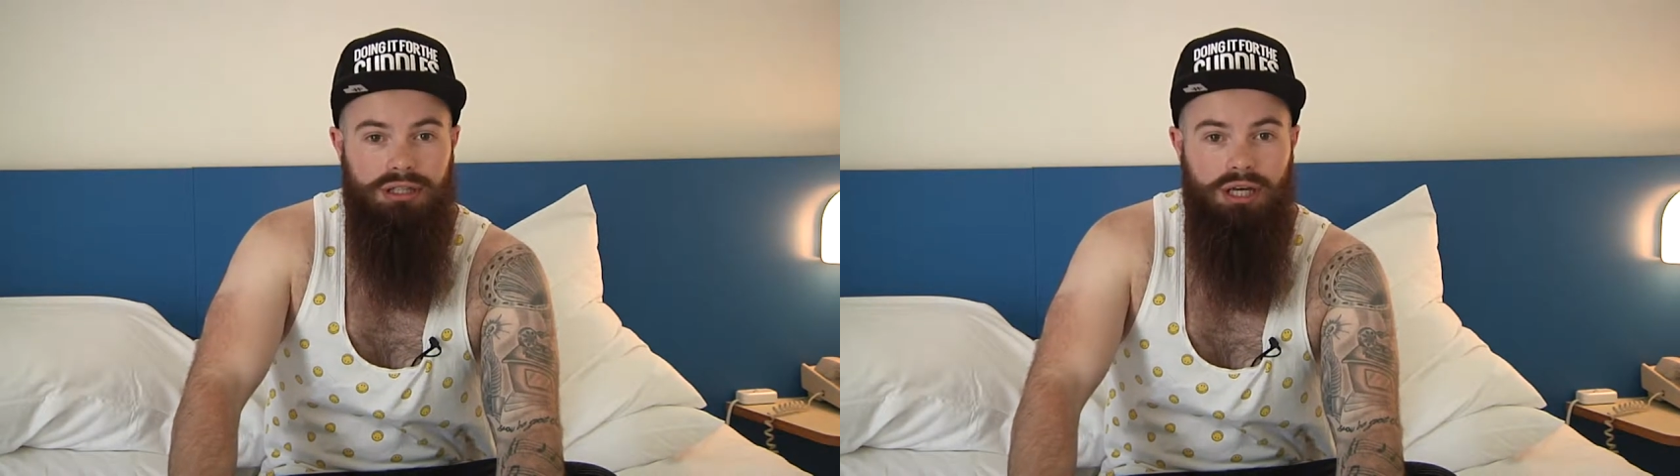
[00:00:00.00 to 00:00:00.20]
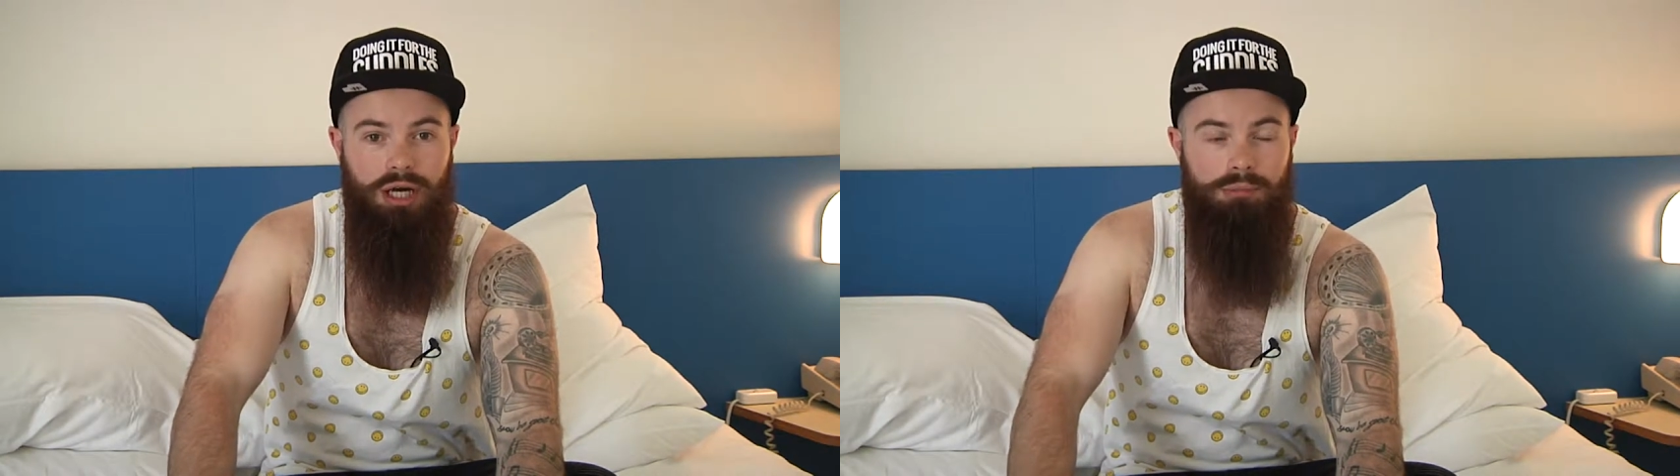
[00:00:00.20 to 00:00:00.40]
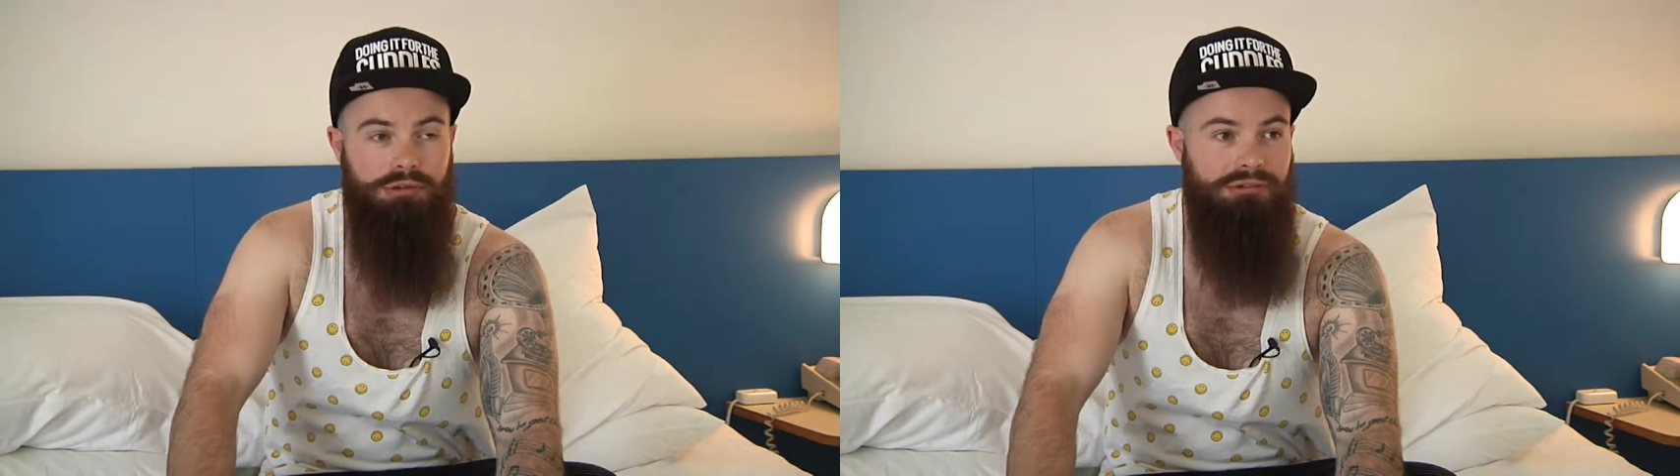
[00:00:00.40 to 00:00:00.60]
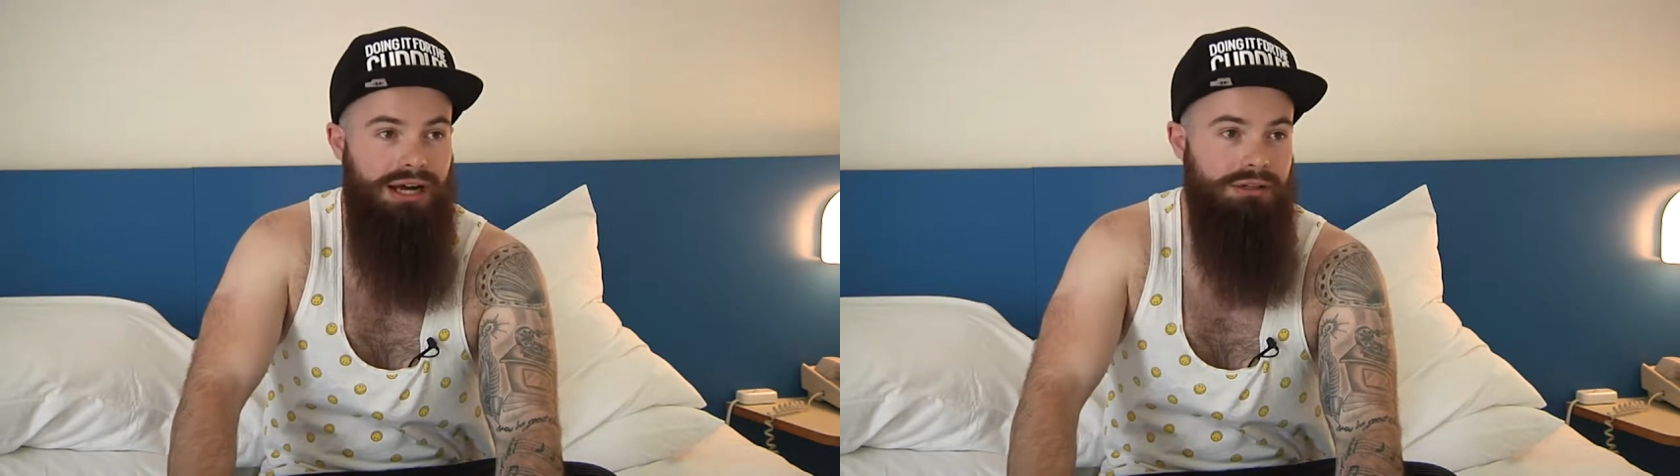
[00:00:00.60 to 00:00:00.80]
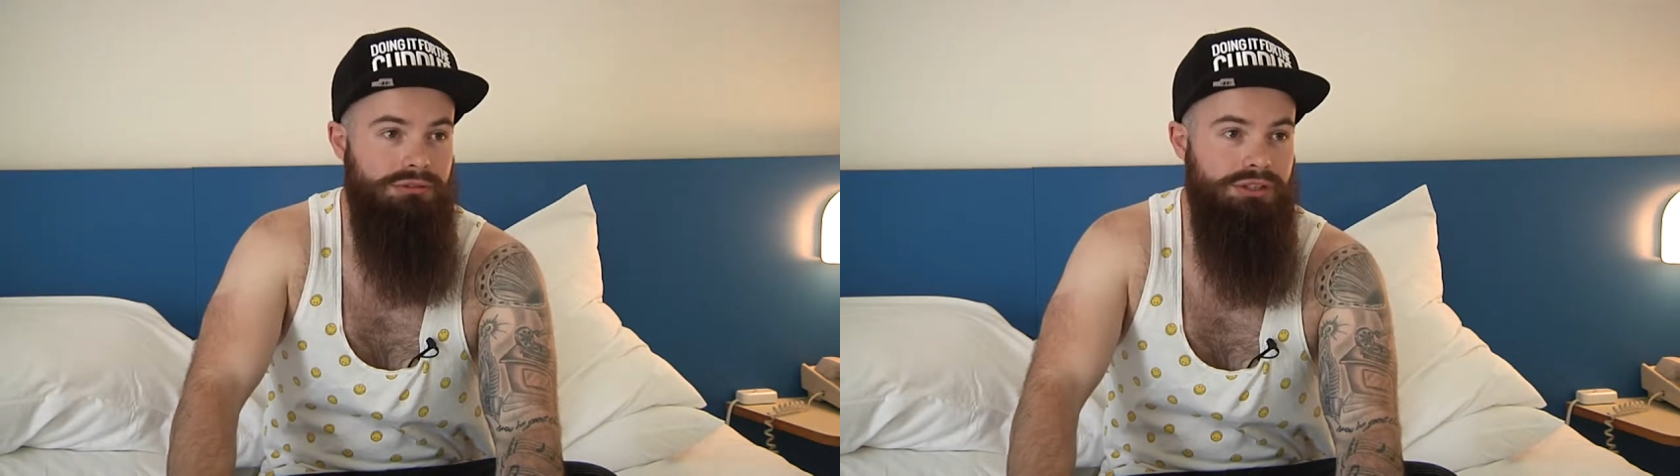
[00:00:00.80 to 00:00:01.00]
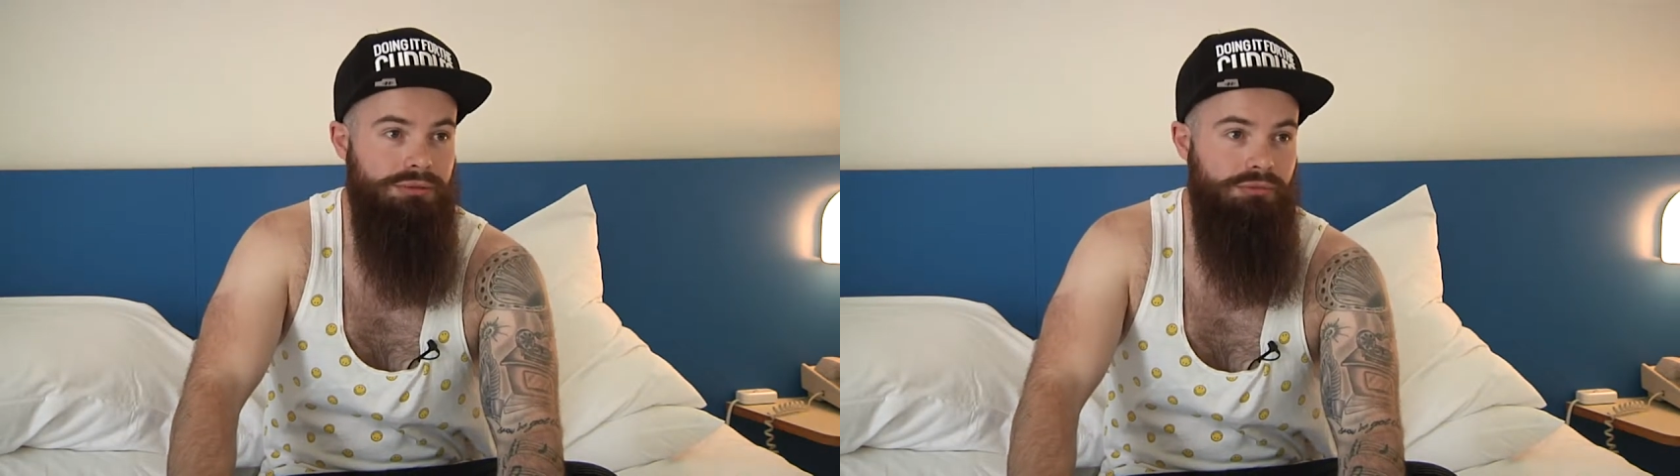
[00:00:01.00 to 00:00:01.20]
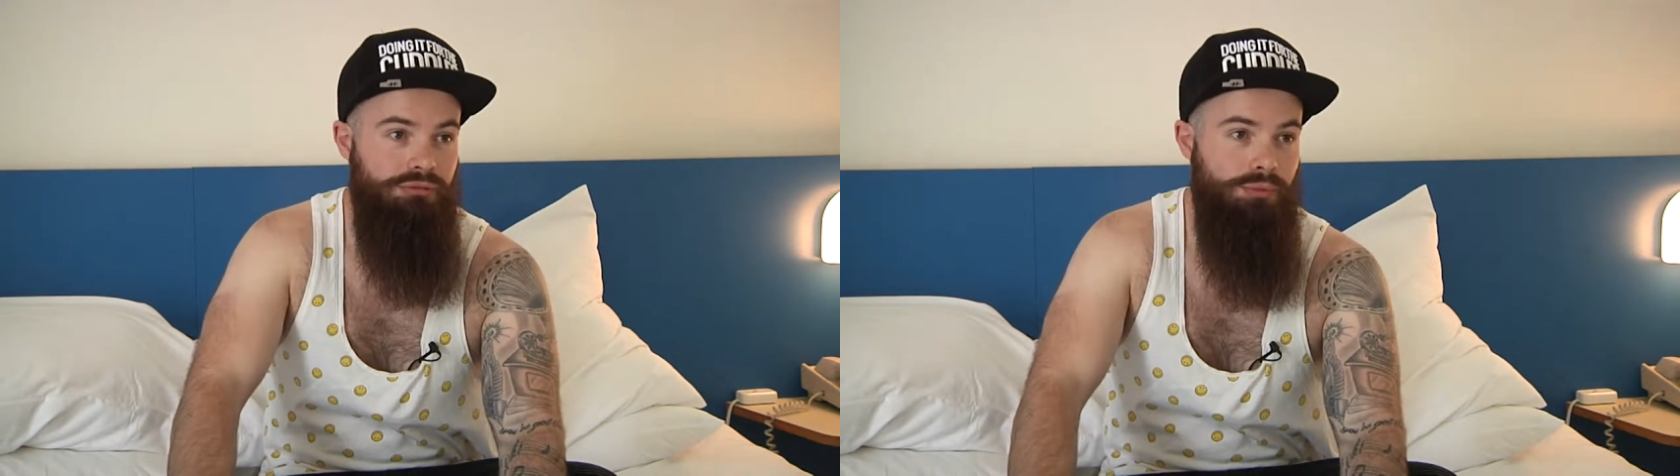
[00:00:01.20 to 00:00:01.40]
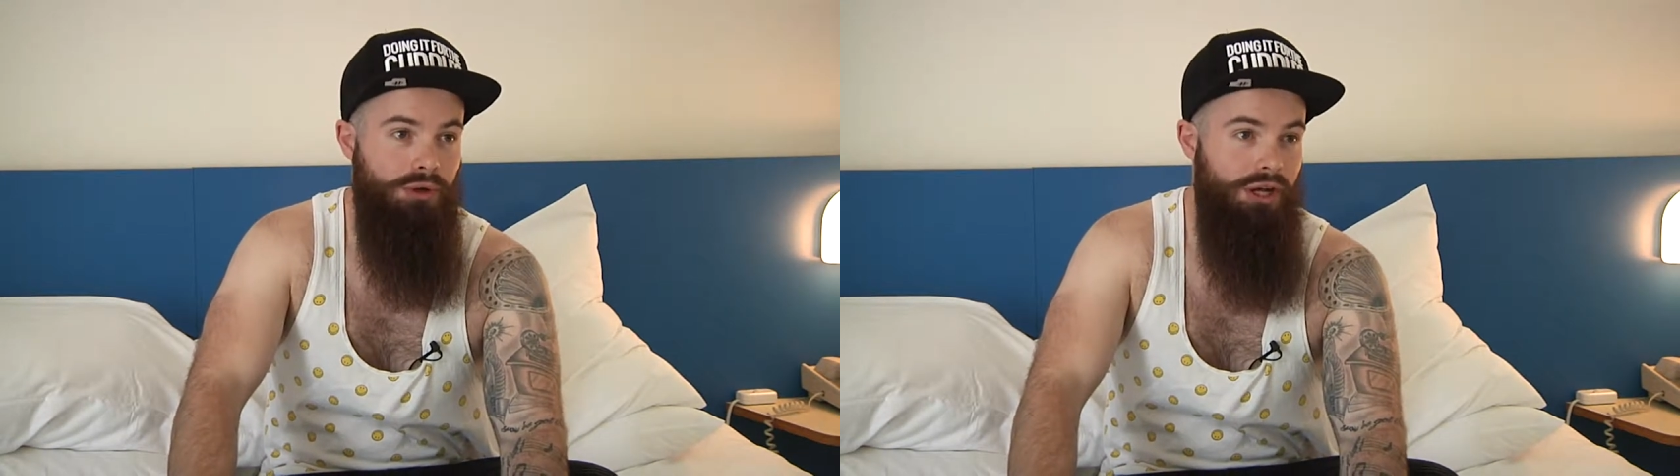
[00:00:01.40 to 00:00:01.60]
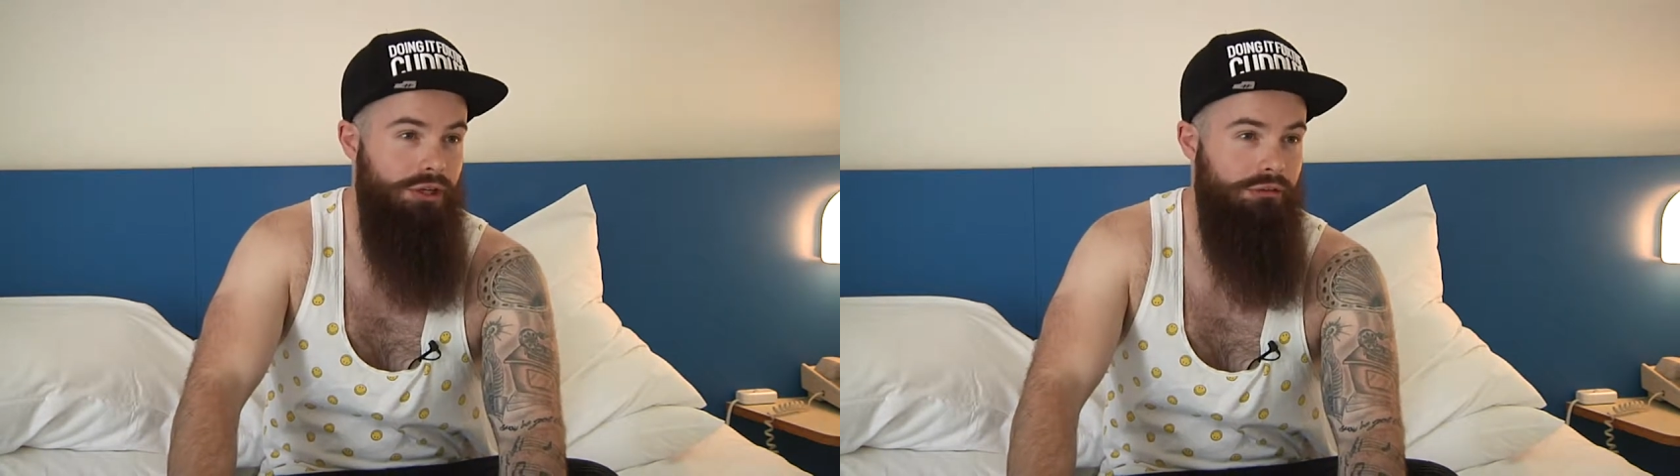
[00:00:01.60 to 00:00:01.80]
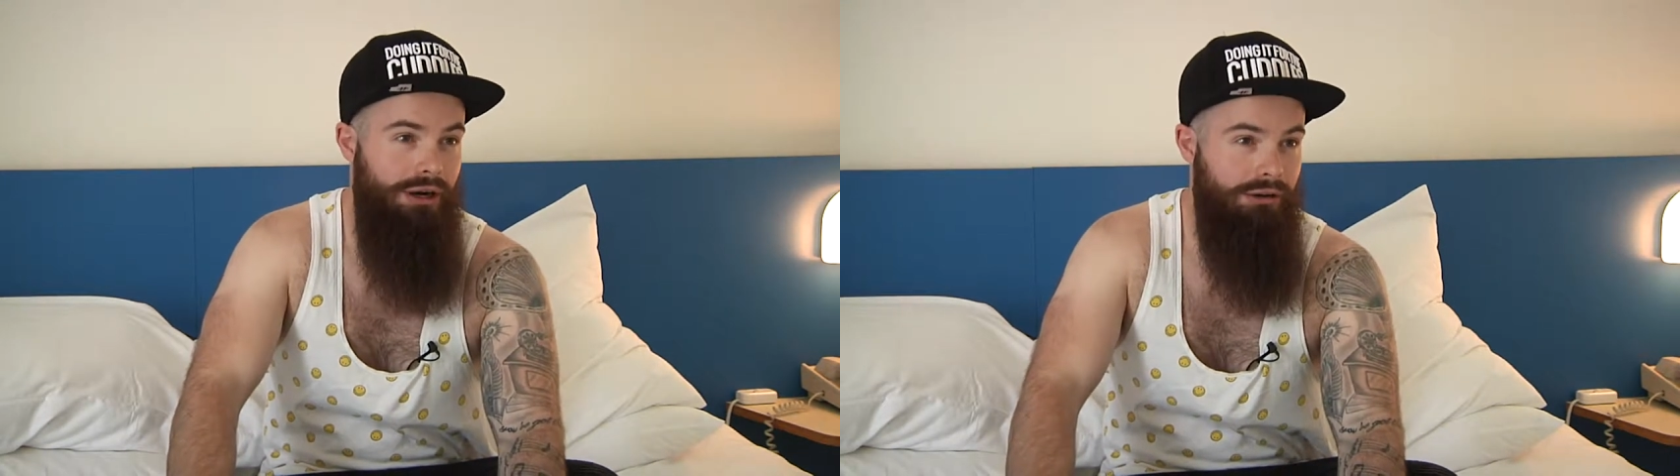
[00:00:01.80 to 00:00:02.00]
come around, a few more
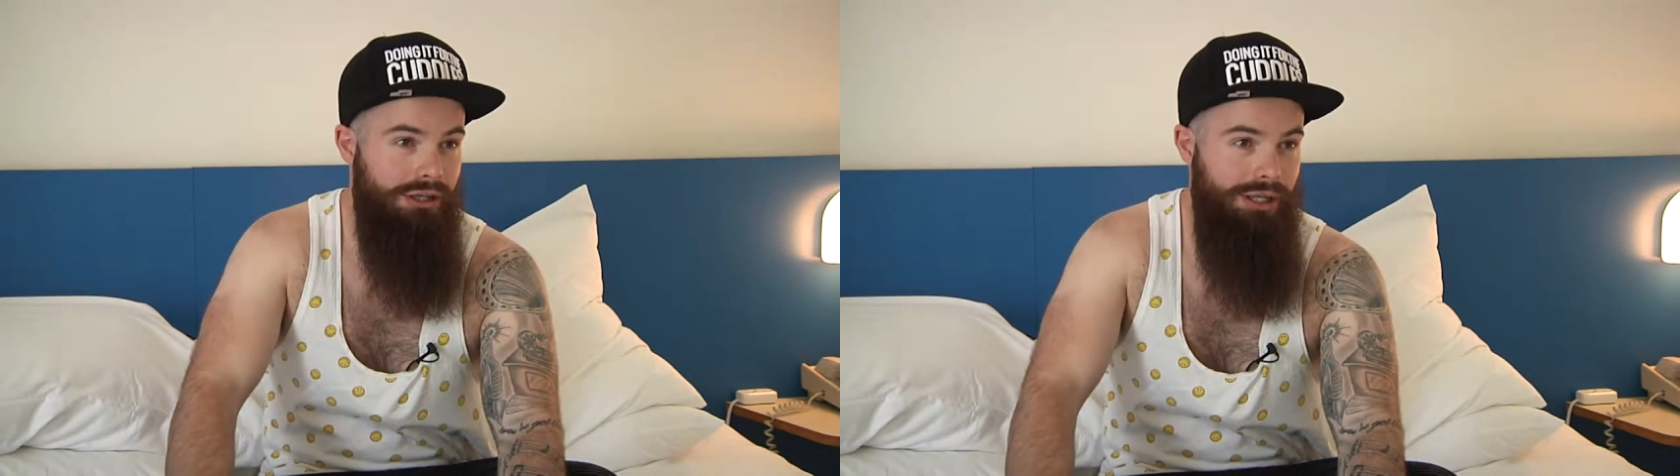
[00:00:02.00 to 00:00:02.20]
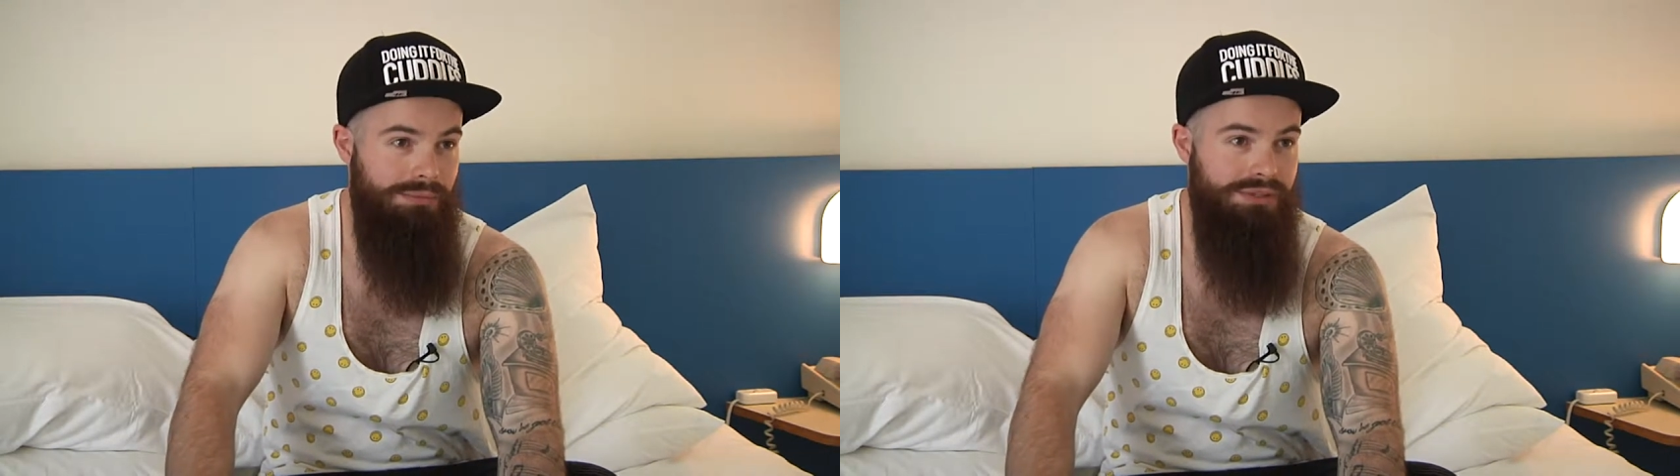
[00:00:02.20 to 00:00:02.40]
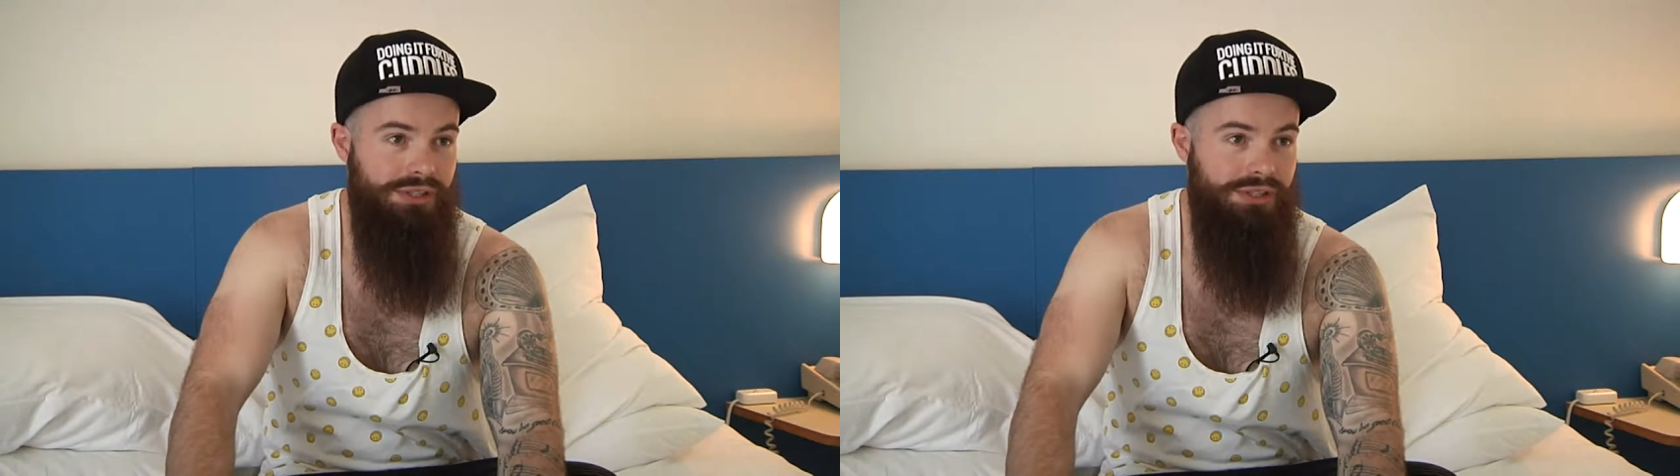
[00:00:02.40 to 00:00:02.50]
underground clubs